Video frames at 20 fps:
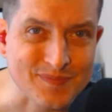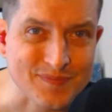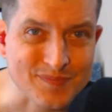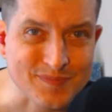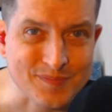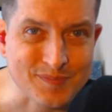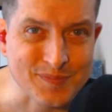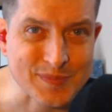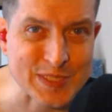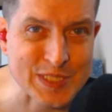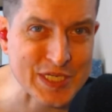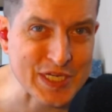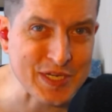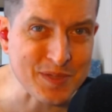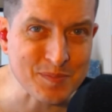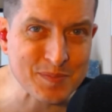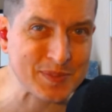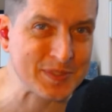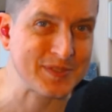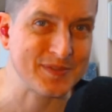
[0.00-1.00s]

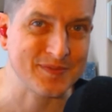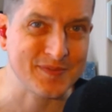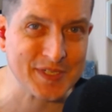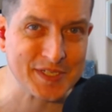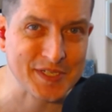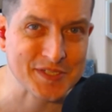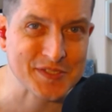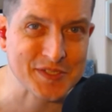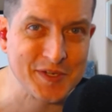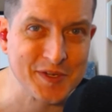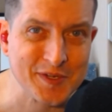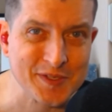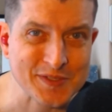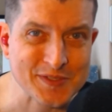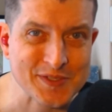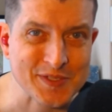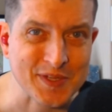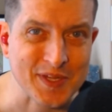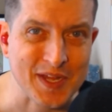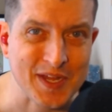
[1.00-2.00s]
cheap. It doesn't cost a
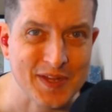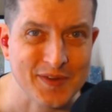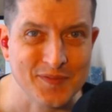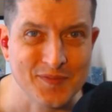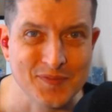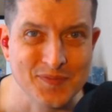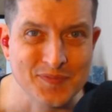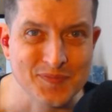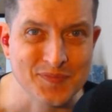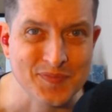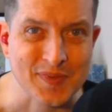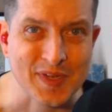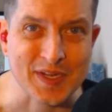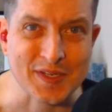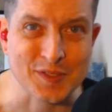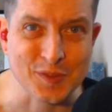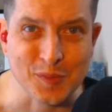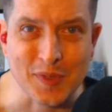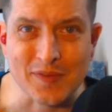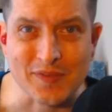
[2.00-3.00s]
lot. I
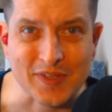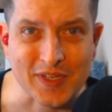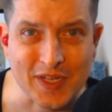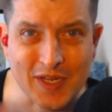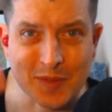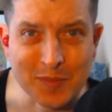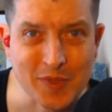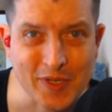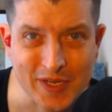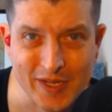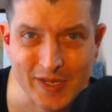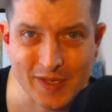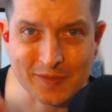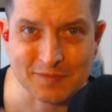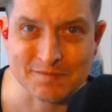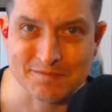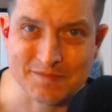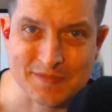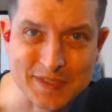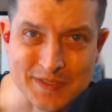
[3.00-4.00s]
do have a camera now.
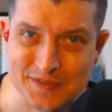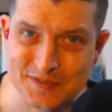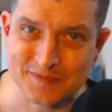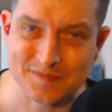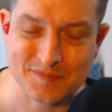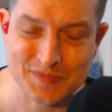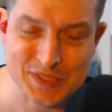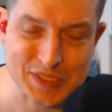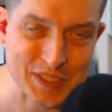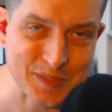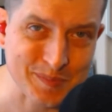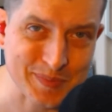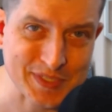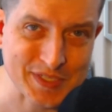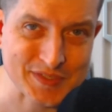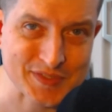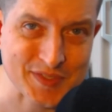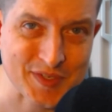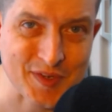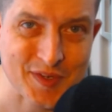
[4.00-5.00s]
It's cheap. It
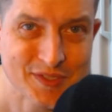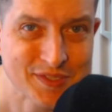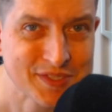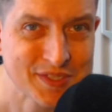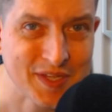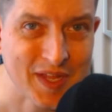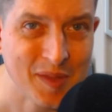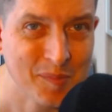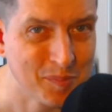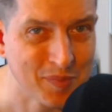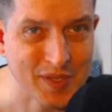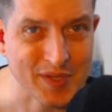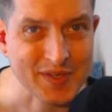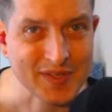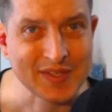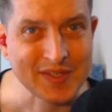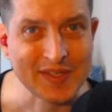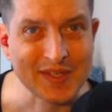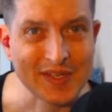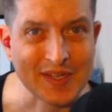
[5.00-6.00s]
doesn't cost a lot, but
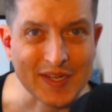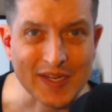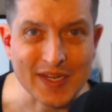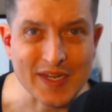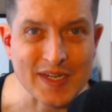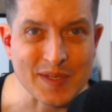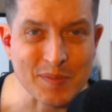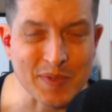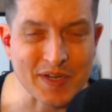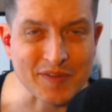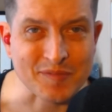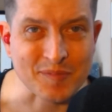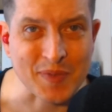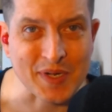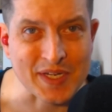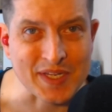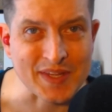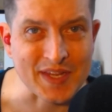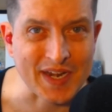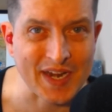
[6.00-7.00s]
any bit of money
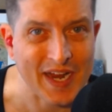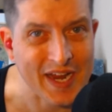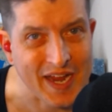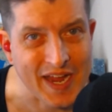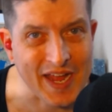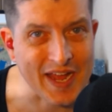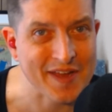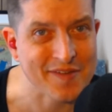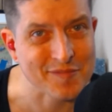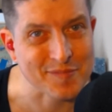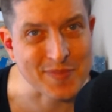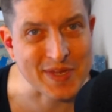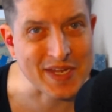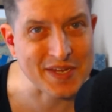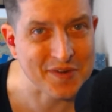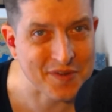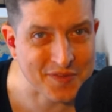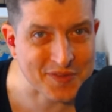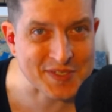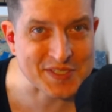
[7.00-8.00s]
that I have made
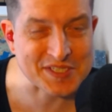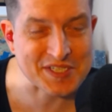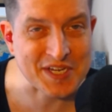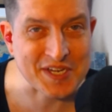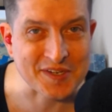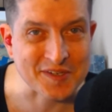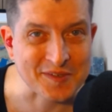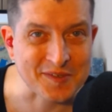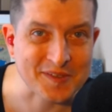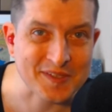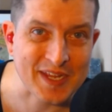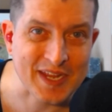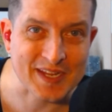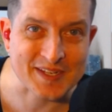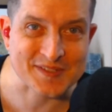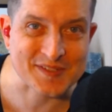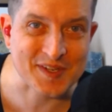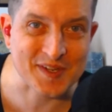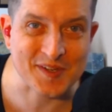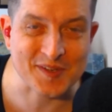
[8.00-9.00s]
on the channel has
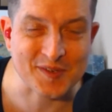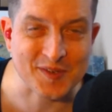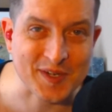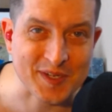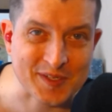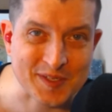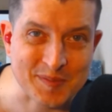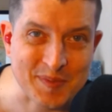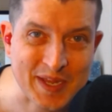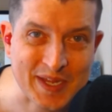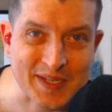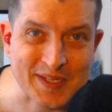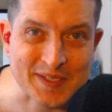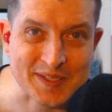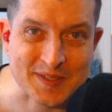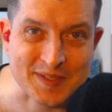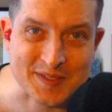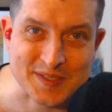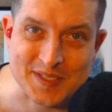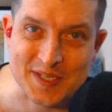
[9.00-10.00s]
gone directly back into
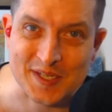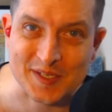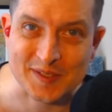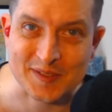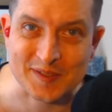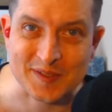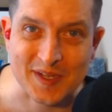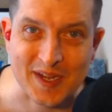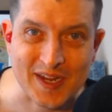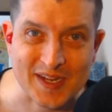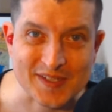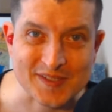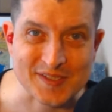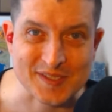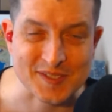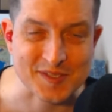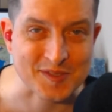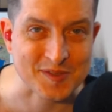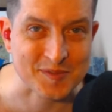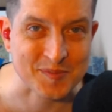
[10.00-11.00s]
the channel. I
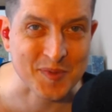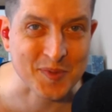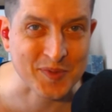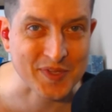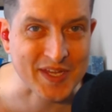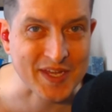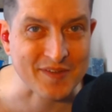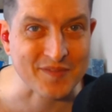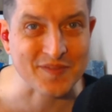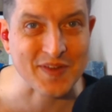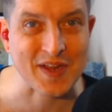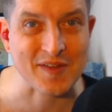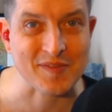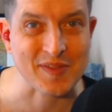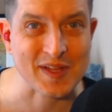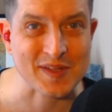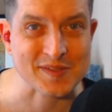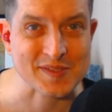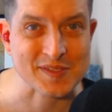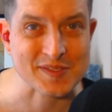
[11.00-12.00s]
still am only at
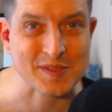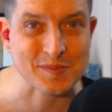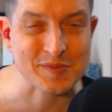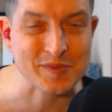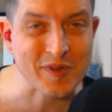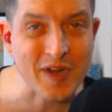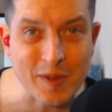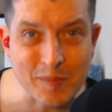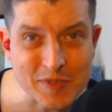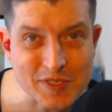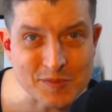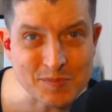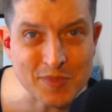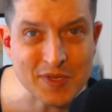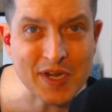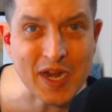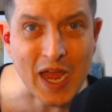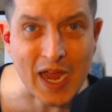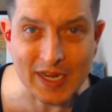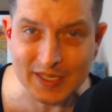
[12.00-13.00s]
5,000 subscribers, but
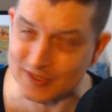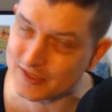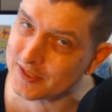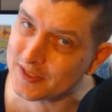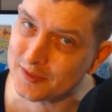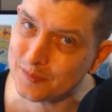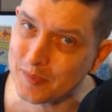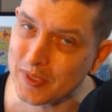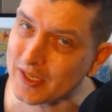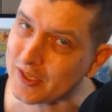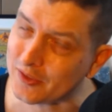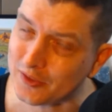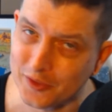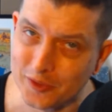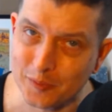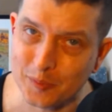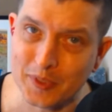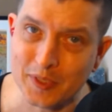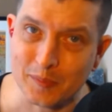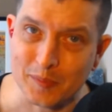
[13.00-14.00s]
I did make a little
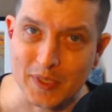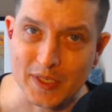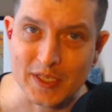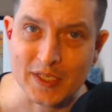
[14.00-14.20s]
bit of money